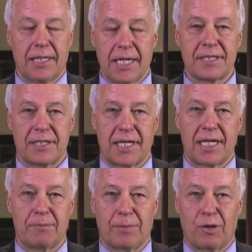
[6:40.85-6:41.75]
Yes, I
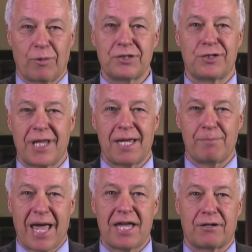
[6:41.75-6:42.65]
am, but what should that
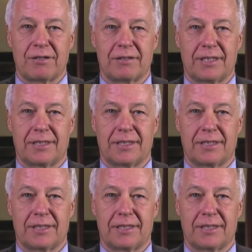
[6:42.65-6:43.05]
matter?